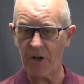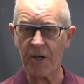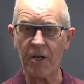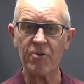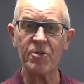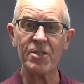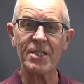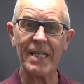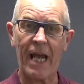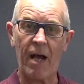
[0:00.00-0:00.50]

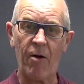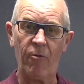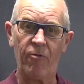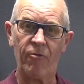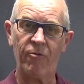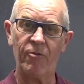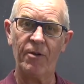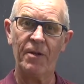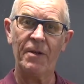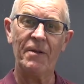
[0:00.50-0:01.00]

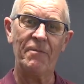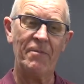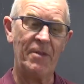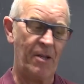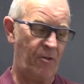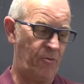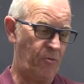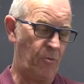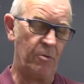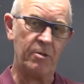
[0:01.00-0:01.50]
South.
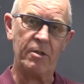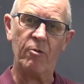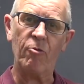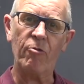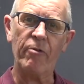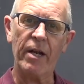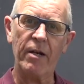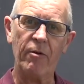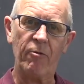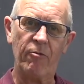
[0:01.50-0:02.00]
I thought it was an
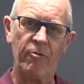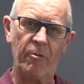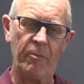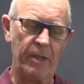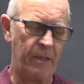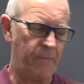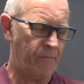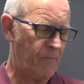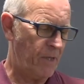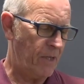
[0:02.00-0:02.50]
Oriental for a
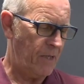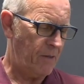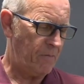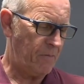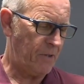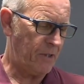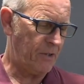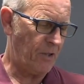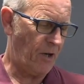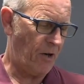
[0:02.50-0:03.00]
minute.
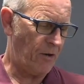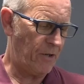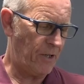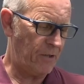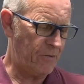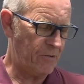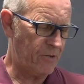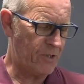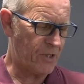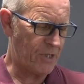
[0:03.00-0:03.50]

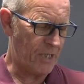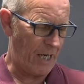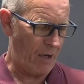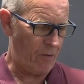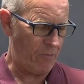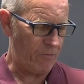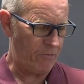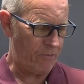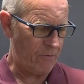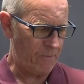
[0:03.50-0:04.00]
Mindanao
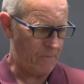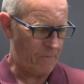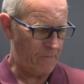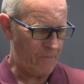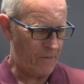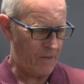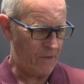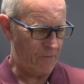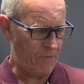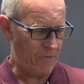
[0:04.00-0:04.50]
South.
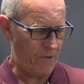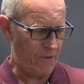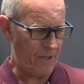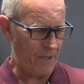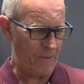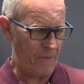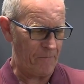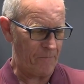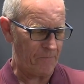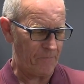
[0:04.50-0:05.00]
Right
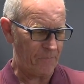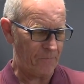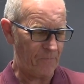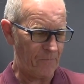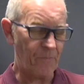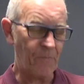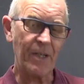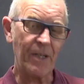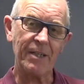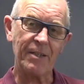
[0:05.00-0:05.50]
then,
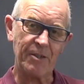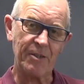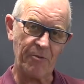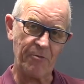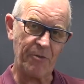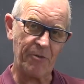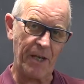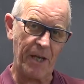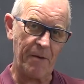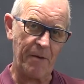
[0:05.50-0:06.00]
don't
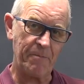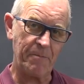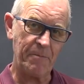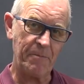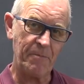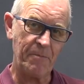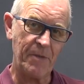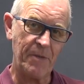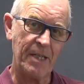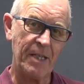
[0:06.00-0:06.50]
forget,
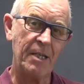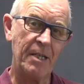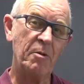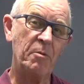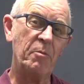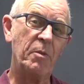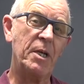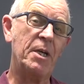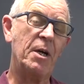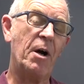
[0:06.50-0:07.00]

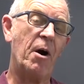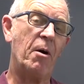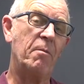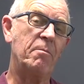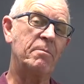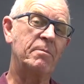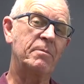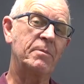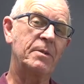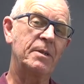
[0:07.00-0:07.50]
be
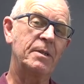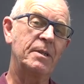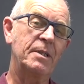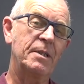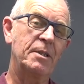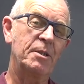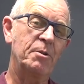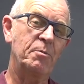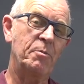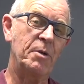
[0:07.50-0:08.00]
calm,
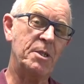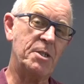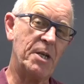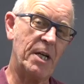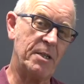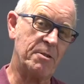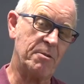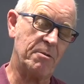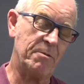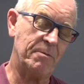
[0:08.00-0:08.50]
be
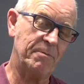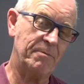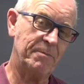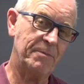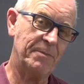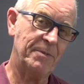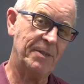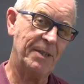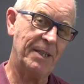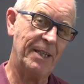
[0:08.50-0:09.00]
gentle,
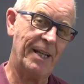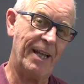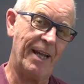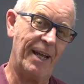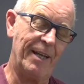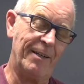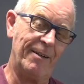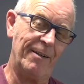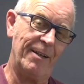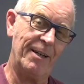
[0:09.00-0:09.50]

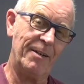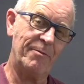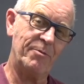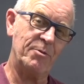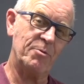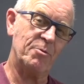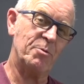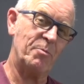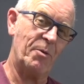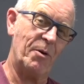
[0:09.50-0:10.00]
and love
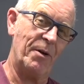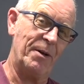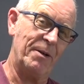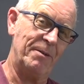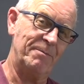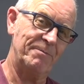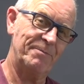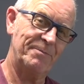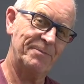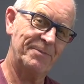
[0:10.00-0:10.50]
your spider.
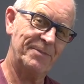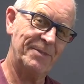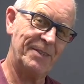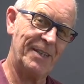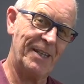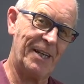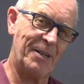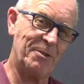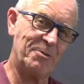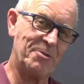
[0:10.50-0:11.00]

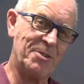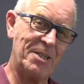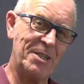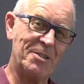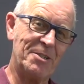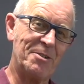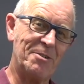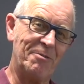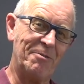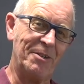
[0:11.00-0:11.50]
And I'll see you
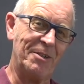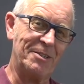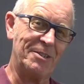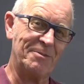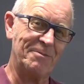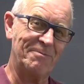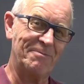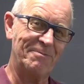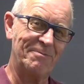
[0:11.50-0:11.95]
soon, guys.